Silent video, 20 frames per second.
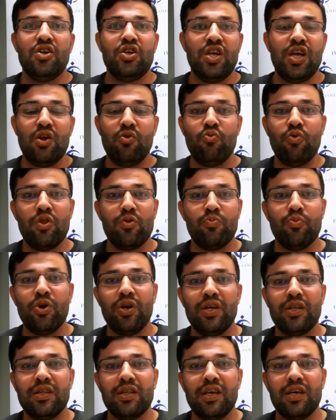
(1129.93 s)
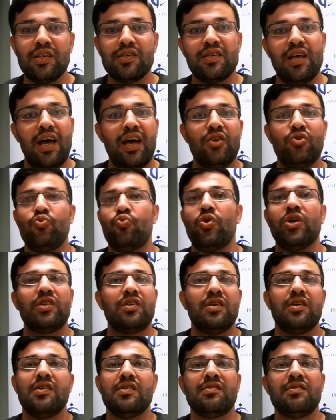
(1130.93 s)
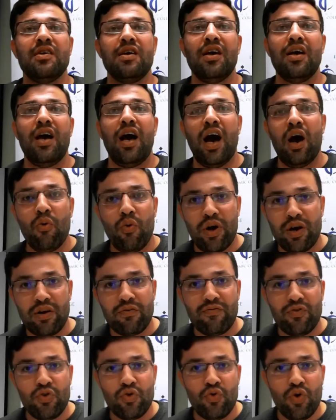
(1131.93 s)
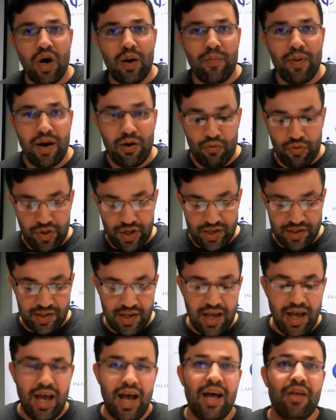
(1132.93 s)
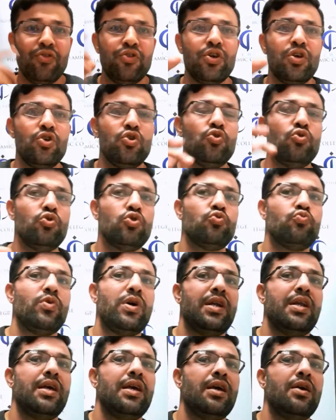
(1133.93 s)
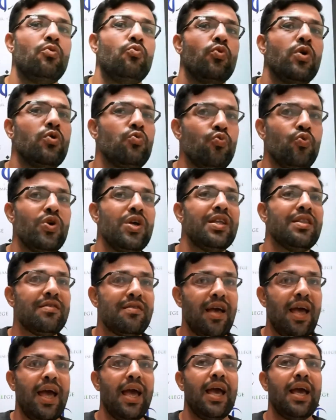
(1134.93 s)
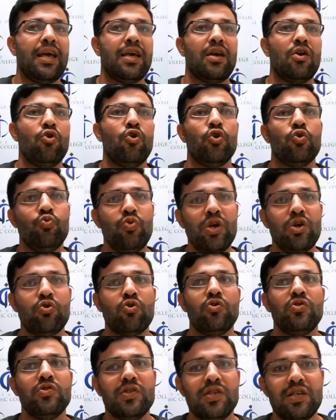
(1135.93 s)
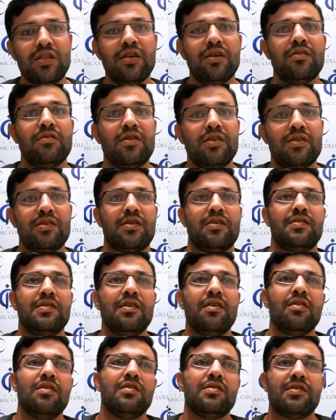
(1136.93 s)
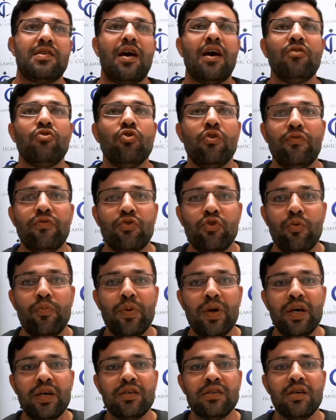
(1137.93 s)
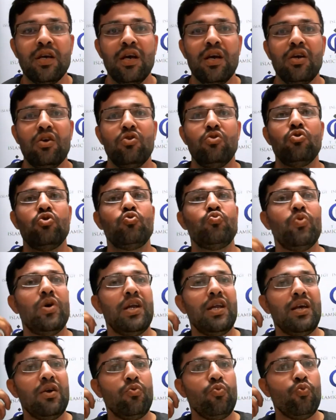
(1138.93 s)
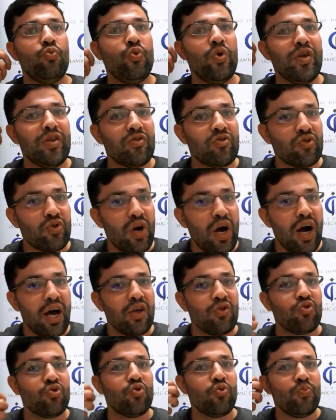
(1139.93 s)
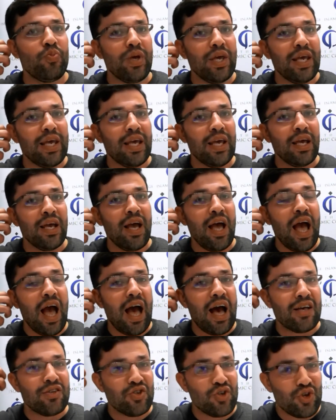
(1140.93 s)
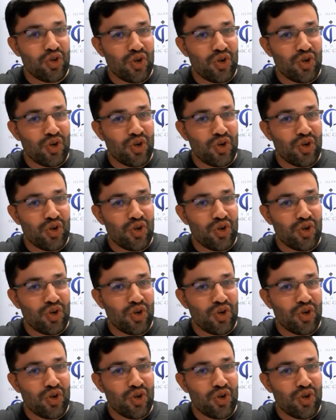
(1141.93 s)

deal with politics, and what is our review about this? And usually when we take or we consider discussing this kind of topics, usually we try to be as